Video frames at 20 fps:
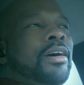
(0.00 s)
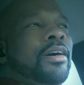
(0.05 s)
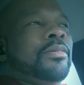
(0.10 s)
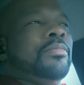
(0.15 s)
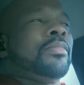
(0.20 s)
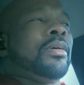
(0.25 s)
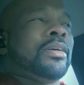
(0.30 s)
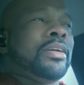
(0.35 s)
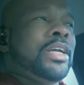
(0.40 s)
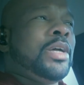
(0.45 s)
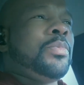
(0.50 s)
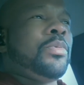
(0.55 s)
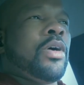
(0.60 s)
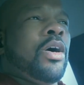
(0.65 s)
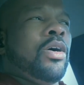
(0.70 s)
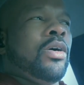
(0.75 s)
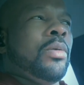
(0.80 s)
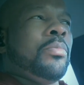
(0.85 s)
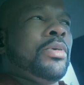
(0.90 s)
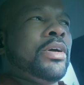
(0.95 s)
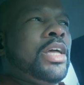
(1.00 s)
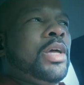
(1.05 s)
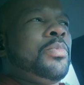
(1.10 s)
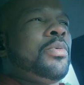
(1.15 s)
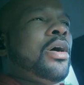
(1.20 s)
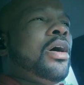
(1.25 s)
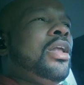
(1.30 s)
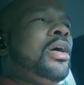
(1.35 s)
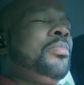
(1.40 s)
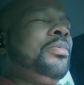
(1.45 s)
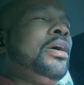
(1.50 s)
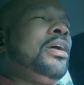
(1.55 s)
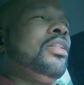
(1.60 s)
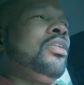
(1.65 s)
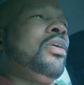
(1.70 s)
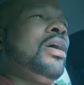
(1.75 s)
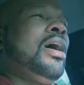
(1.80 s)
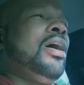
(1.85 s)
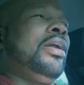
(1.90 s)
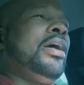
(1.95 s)
I'm gonna keep y'all
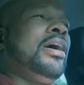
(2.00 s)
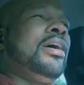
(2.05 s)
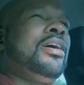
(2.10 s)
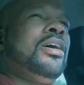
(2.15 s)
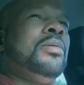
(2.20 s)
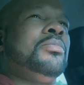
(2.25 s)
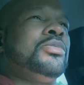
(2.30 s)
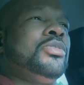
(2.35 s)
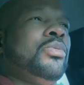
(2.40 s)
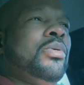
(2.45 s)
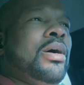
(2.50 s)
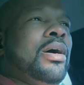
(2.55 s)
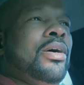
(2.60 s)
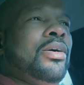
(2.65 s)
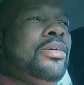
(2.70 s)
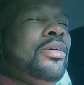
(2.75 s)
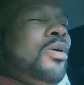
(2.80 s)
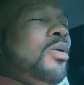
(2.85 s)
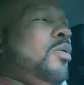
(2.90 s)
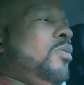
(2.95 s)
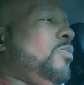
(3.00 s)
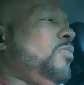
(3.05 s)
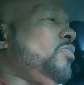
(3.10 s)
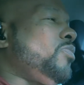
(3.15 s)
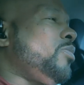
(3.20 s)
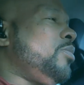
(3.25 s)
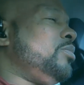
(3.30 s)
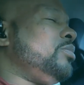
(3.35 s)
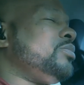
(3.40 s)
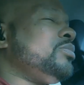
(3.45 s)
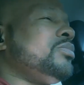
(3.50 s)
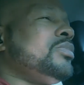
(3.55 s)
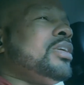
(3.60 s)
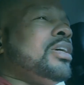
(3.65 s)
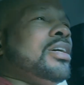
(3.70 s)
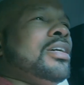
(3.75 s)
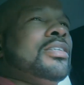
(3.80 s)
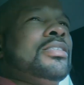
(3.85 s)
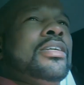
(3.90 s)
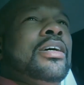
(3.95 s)
updated on how that comes around,
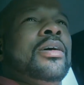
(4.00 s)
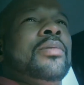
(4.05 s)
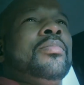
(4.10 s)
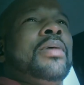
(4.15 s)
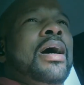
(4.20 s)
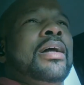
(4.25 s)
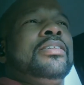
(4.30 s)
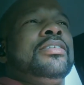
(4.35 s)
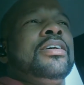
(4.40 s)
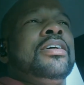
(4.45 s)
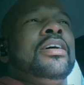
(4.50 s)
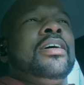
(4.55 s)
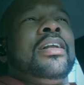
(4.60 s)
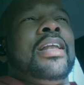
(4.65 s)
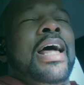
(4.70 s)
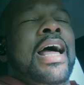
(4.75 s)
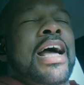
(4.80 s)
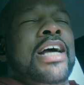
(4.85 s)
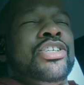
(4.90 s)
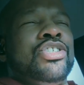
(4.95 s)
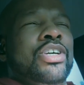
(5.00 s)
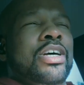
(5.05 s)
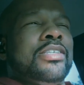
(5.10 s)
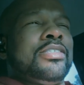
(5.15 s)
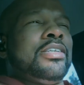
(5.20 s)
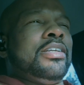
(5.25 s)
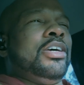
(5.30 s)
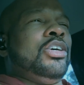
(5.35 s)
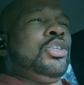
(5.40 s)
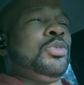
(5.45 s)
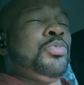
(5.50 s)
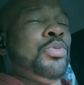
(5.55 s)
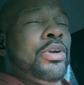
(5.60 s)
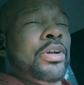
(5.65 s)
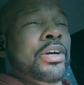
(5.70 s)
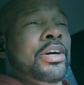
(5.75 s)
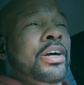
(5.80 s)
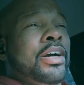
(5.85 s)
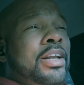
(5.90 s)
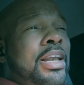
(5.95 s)
because I took a class yesterday. It was a
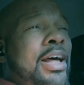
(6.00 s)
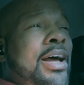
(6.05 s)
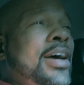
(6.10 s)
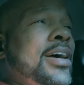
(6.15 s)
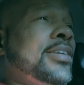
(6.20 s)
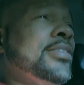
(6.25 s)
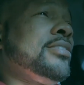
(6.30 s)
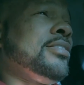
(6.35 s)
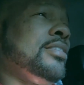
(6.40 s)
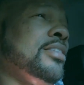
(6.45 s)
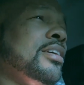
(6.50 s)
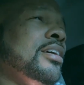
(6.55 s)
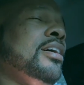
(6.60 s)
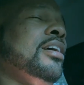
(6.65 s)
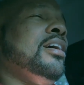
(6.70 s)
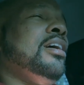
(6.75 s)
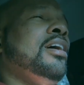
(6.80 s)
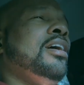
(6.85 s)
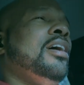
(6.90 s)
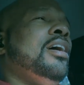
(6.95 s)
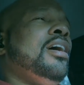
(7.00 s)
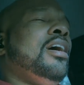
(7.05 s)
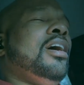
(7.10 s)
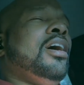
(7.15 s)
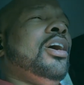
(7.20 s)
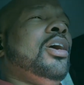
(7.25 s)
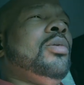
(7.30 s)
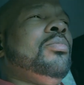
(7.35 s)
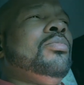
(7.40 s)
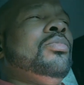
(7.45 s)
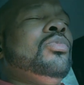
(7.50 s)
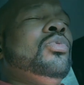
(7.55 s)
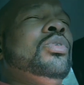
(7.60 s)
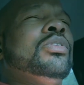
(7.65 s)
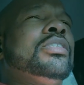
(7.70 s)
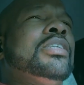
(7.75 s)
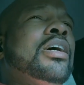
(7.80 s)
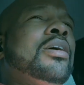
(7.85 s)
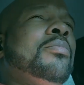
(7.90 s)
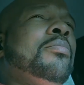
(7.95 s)
pretty good class.
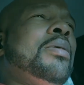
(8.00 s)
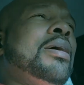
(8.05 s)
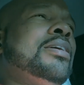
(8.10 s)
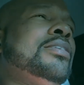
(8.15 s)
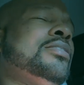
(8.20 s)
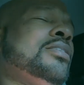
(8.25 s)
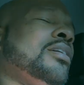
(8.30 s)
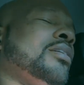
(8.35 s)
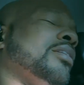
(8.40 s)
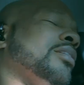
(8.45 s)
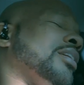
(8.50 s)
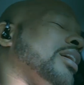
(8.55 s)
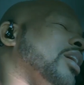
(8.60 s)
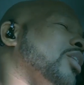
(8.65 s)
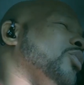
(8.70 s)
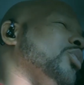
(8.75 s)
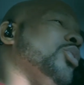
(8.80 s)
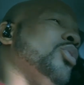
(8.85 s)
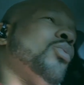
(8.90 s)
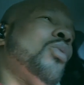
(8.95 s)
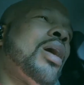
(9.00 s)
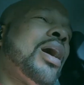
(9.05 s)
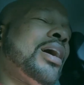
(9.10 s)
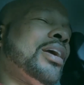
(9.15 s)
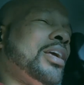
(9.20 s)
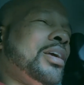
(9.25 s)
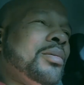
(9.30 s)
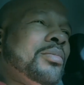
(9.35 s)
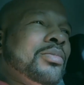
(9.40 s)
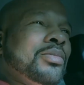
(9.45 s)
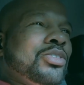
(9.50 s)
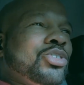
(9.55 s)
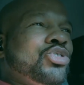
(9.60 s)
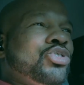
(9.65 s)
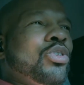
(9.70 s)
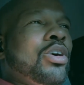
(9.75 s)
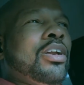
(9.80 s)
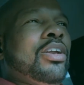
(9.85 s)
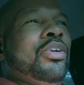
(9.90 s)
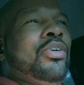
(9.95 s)
What's that, Mensa? I don't know why I keep
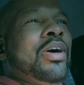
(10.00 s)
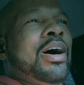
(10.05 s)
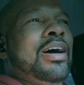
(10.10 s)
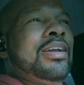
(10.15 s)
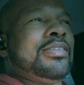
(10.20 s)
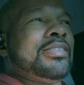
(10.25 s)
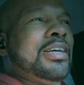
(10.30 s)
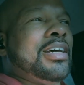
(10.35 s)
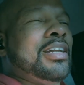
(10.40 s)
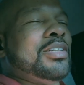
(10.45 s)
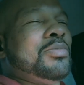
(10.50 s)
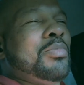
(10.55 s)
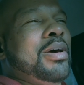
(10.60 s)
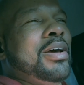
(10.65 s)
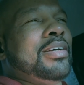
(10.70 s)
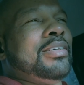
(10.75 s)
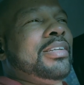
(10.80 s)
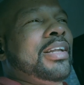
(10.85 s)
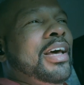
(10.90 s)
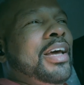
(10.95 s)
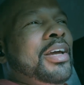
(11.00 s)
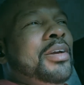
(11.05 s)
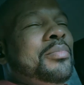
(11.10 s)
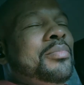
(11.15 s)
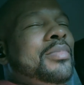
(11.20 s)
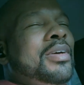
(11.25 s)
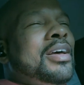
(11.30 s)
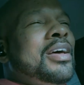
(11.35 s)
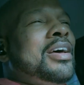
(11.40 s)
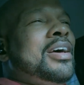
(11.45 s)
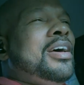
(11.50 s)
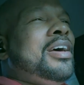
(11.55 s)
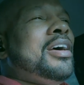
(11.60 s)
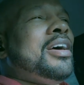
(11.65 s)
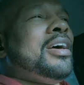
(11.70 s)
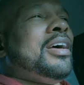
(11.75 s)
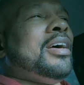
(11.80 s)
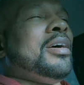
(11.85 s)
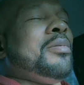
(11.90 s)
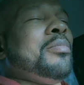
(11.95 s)
struggling on how to say this man's name.
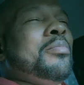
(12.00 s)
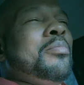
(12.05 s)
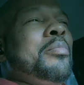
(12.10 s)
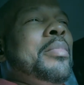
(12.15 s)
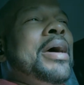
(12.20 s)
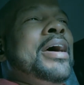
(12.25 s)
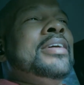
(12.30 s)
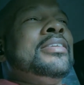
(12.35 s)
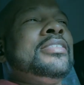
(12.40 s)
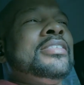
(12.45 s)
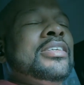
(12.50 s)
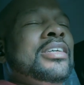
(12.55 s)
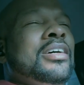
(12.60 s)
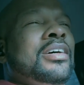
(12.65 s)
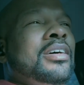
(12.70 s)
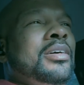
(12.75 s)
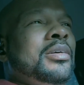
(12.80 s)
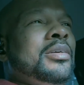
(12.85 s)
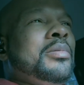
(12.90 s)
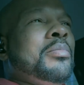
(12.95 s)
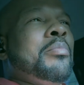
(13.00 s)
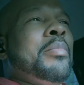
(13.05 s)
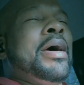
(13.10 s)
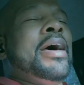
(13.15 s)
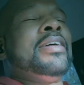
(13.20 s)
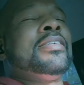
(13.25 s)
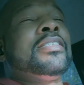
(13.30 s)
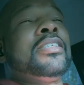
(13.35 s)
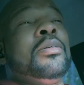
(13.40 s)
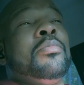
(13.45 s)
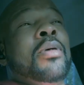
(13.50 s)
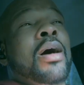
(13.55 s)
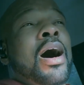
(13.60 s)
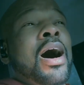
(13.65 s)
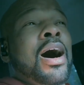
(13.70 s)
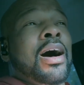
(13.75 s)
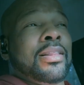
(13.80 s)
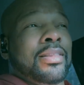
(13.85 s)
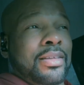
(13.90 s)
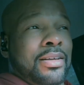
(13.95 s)
Mansa
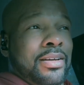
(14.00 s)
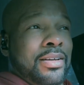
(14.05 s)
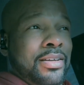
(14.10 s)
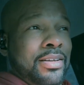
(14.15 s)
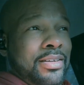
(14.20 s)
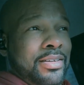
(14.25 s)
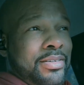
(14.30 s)
Mahatha.